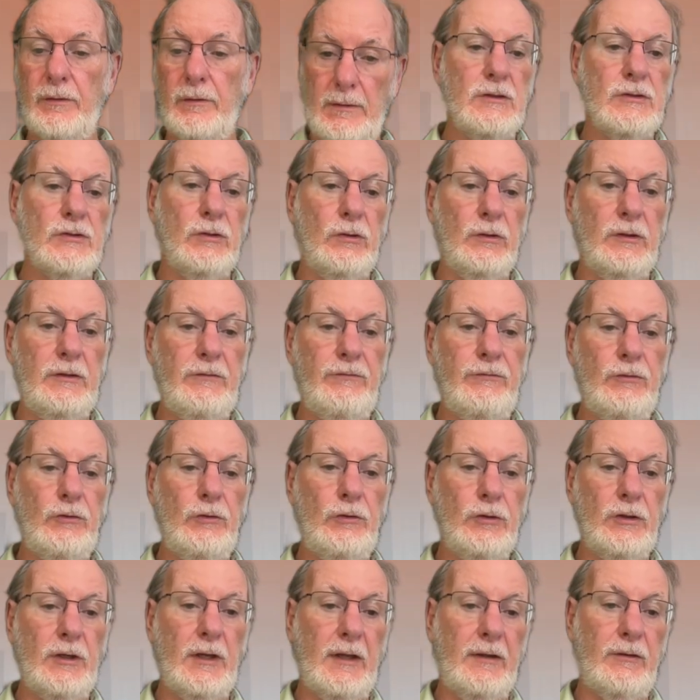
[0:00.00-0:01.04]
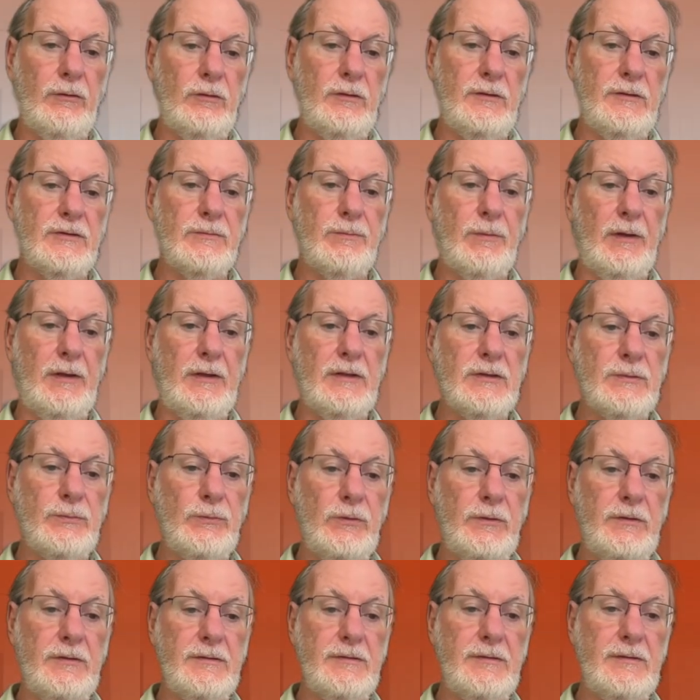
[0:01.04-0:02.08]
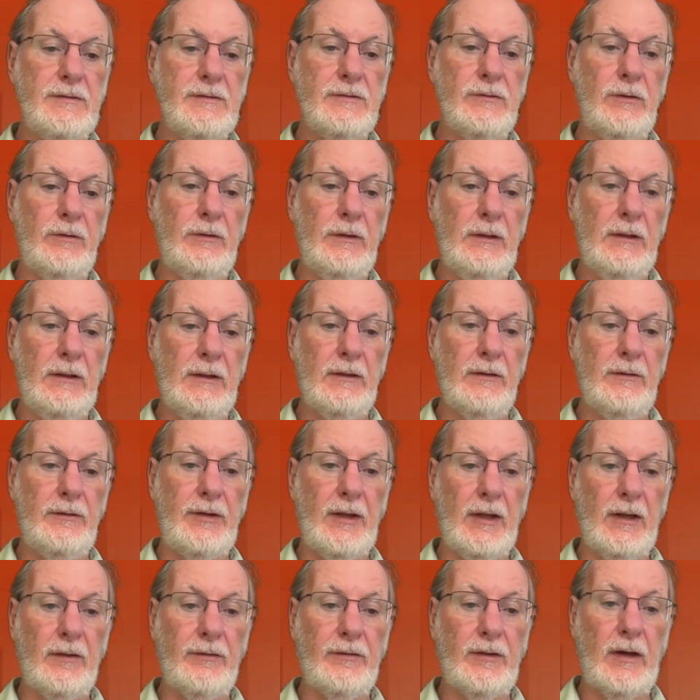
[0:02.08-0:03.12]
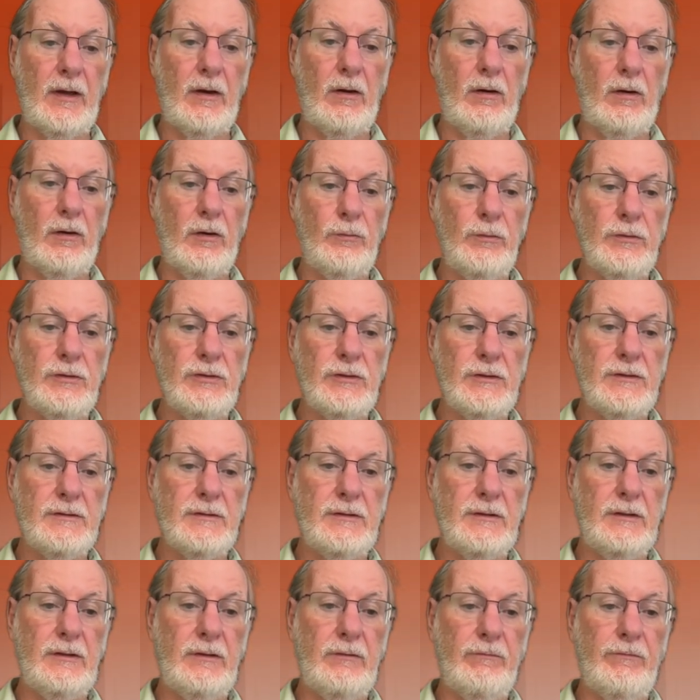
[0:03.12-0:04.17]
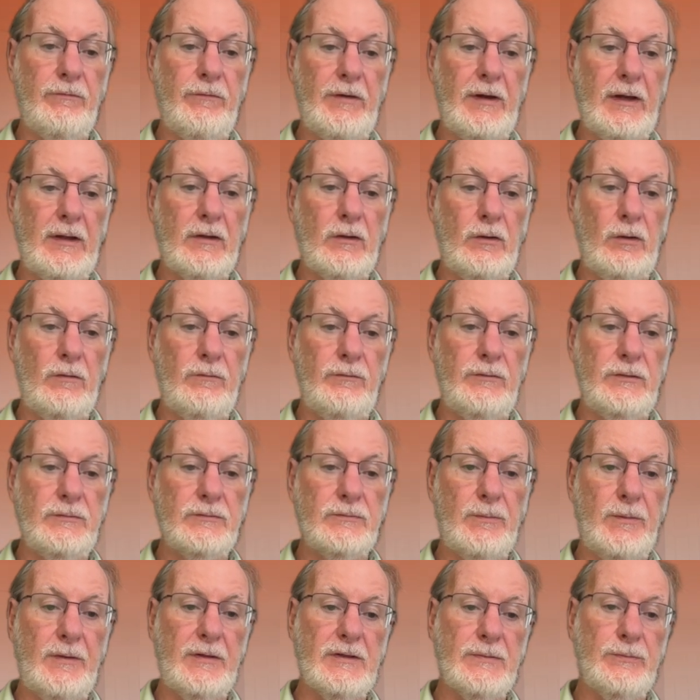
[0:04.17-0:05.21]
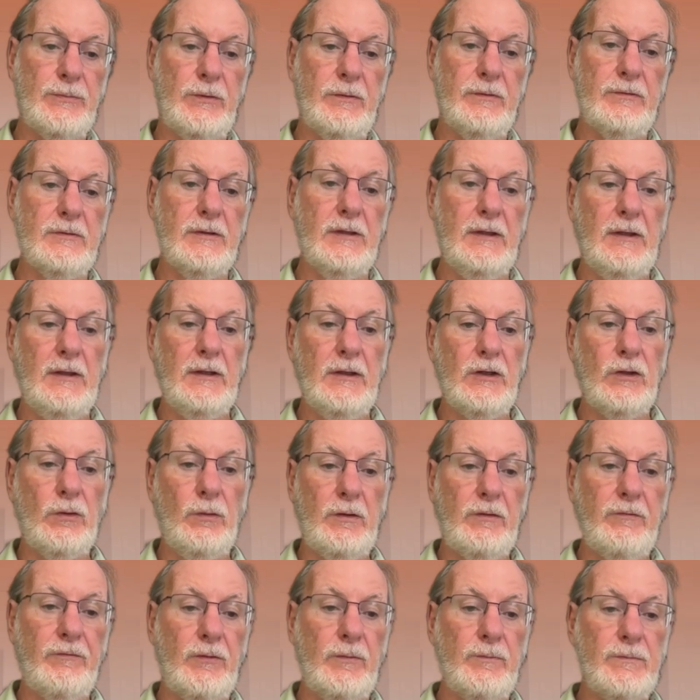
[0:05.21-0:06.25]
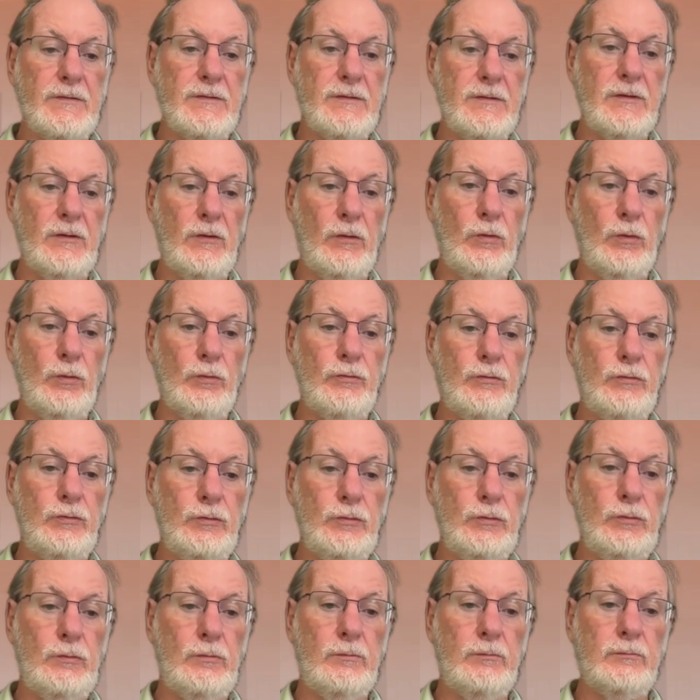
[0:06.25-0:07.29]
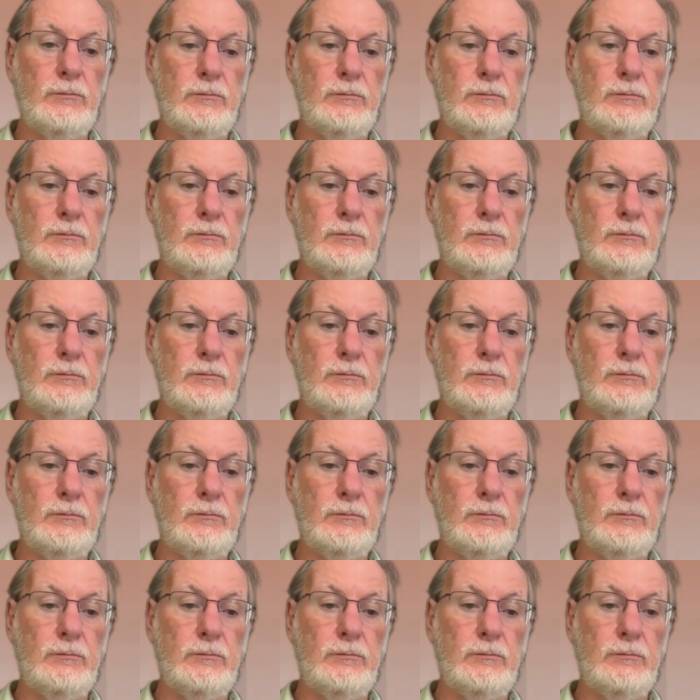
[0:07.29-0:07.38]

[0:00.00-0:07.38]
So if you look at the displacement, this is the delta R, which is the vector of displacement going from 0 to